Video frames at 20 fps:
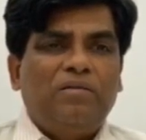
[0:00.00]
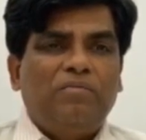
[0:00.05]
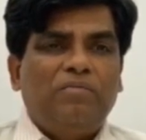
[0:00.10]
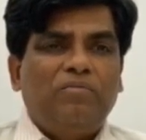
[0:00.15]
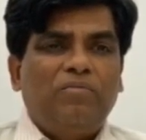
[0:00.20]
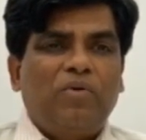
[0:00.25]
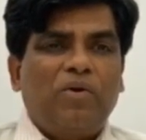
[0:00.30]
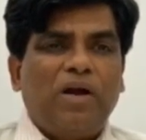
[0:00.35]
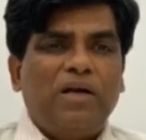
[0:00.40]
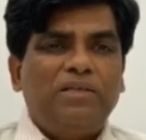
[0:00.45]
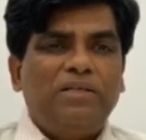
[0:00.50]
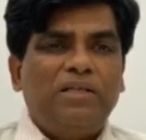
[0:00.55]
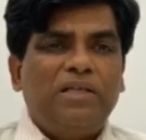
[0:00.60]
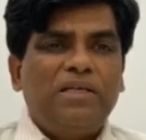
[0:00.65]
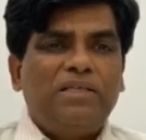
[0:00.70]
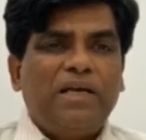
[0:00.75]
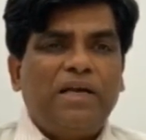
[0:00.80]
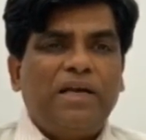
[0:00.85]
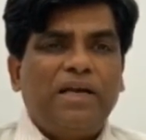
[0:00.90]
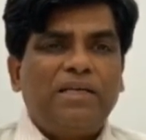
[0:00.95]
Morarji
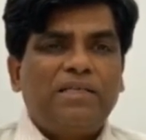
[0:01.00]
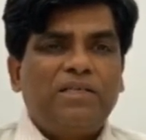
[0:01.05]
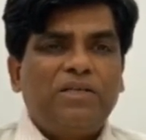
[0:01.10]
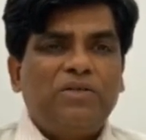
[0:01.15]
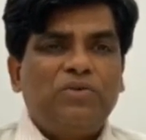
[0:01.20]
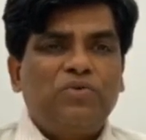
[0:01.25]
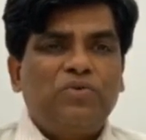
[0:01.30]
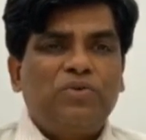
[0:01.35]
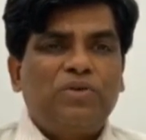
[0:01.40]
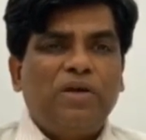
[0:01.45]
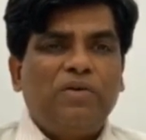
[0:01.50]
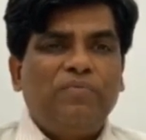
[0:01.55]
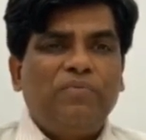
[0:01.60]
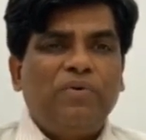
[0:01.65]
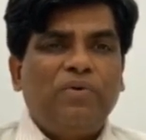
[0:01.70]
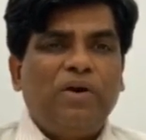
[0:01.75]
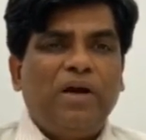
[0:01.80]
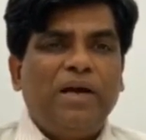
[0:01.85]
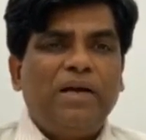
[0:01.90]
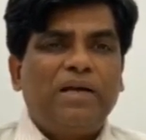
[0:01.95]
Desai National Institute of
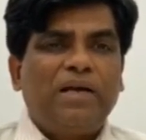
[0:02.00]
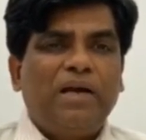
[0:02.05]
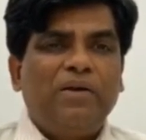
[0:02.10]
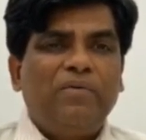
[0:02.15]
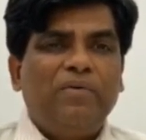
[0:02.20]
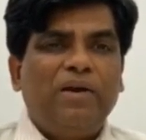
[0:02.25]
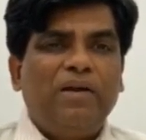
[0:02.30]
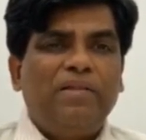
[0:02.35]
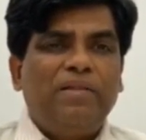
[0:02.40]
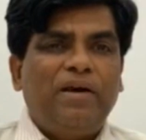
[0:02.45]
Yoga and Kaivalya